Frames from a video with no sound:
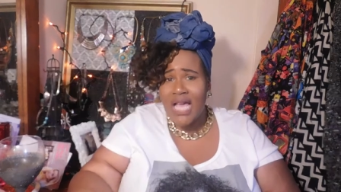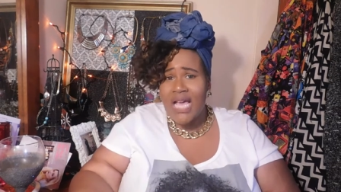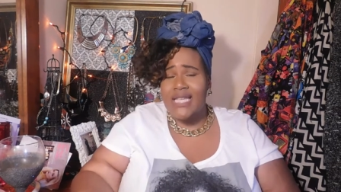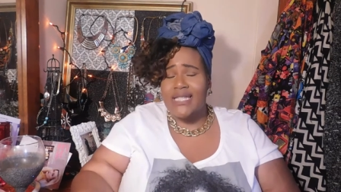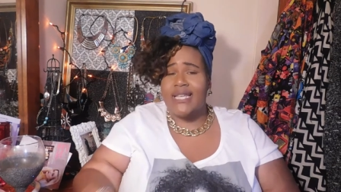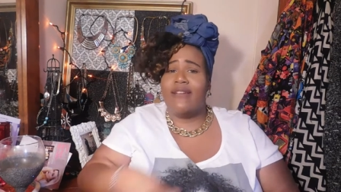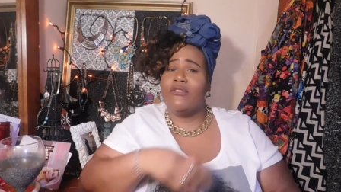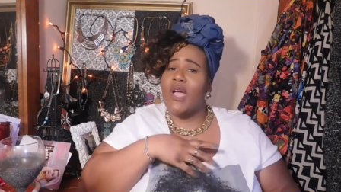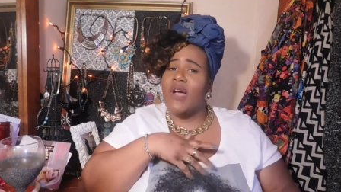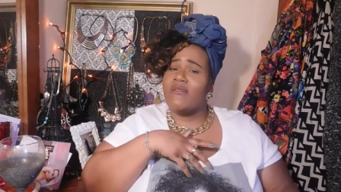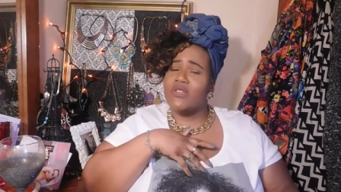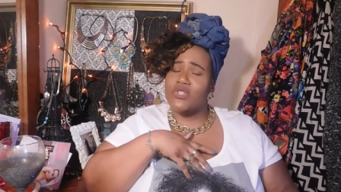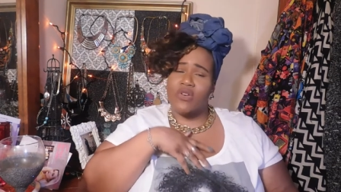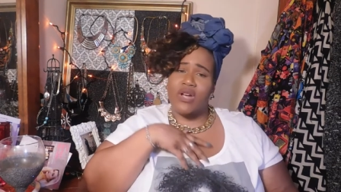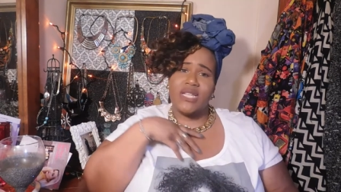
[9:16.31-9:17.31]
Say if you have a
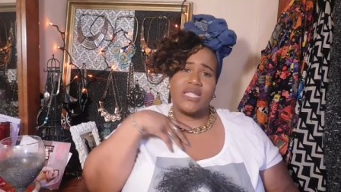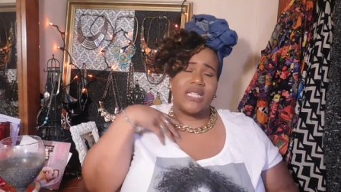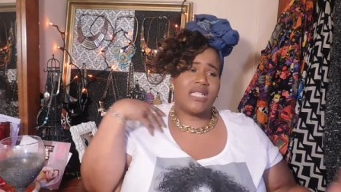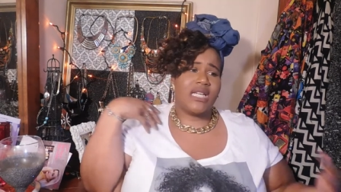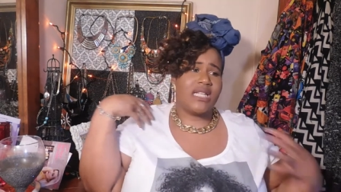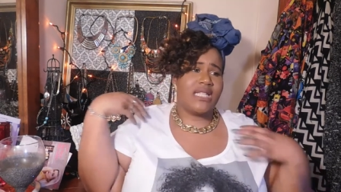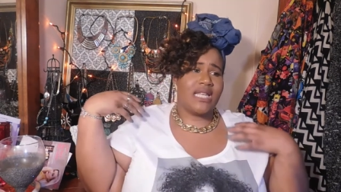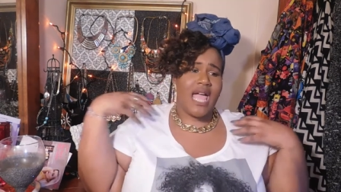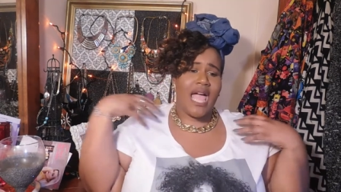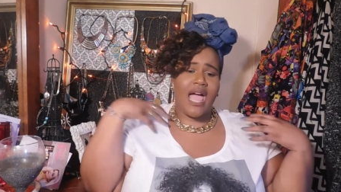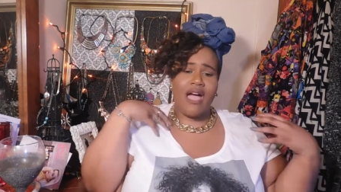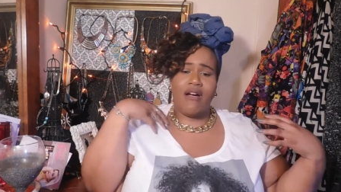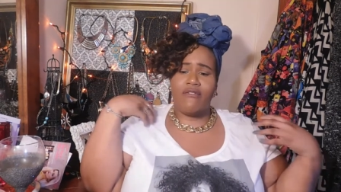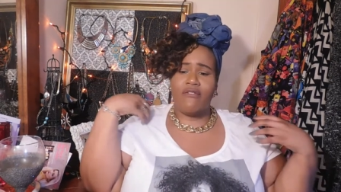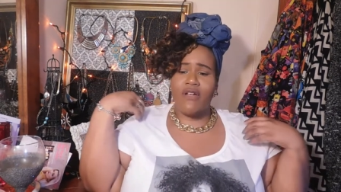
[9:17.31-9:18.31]
dress that doesn't
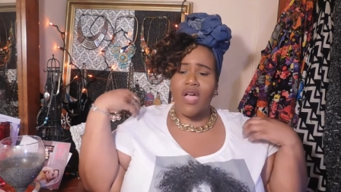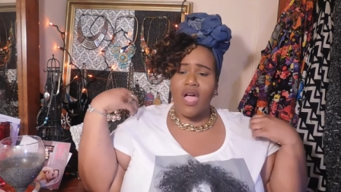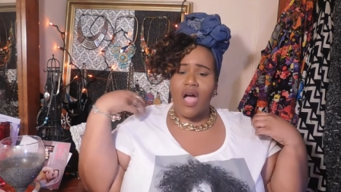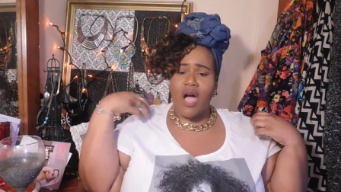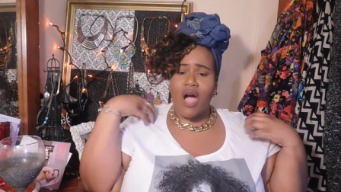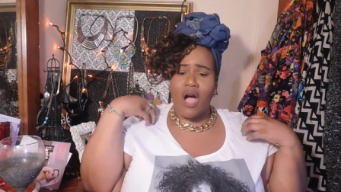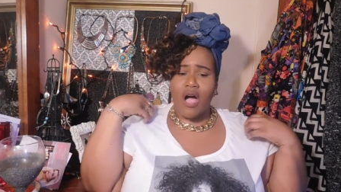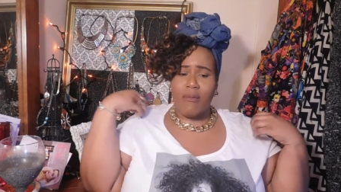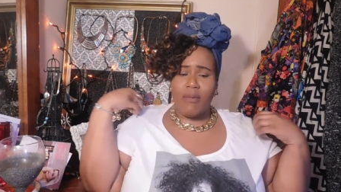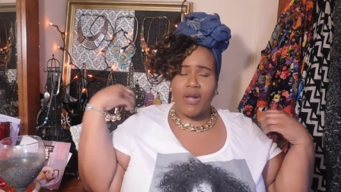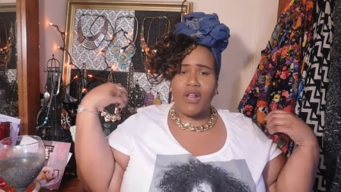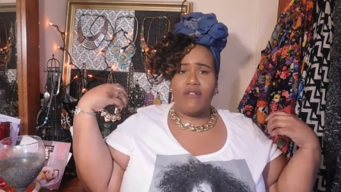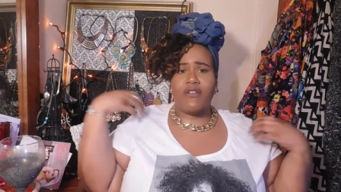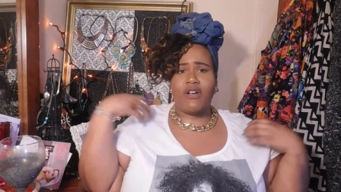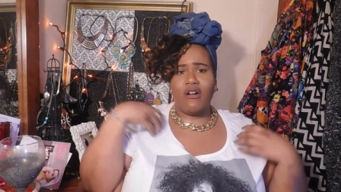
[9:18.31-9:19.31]
have um,
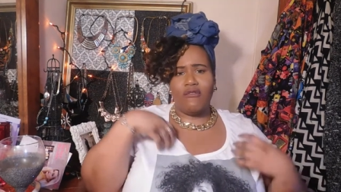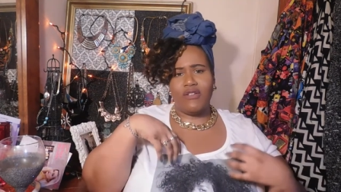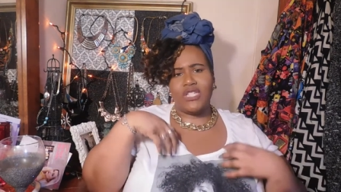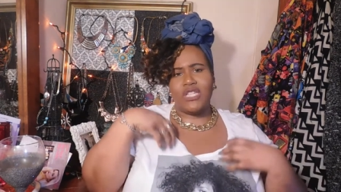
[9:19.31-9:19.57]
enough coverage.